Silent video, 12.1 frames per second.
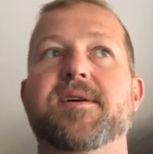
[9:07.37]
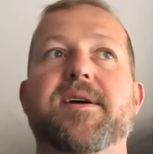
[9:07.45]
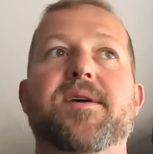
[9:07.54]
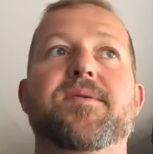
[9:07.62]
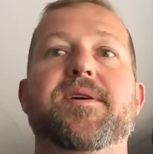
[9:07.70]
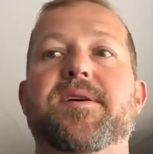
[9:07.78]

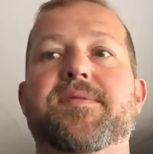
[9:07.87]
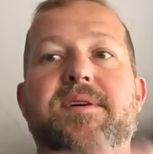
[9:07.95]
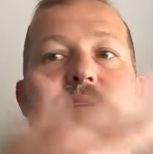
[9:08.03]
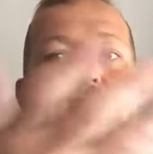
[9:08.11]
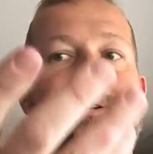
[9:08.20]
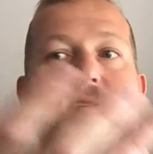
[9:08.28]
That way, if I
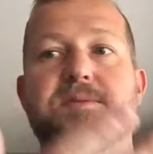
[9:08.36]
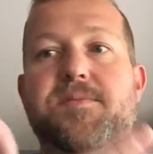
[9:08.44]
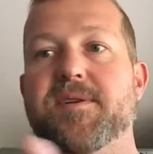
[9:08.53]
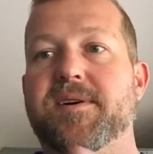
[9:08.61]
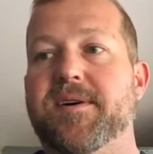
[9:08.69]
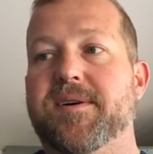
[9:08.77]
need it
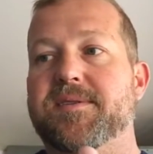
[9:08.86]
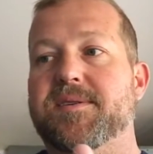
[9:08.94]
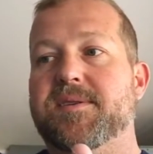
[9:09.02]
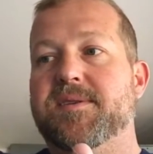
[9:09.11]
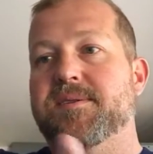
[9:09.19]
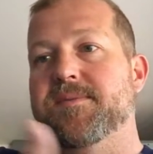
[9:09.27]
somewhere
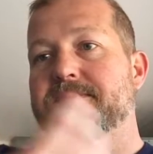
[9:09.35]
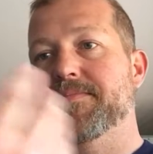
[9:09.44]
else,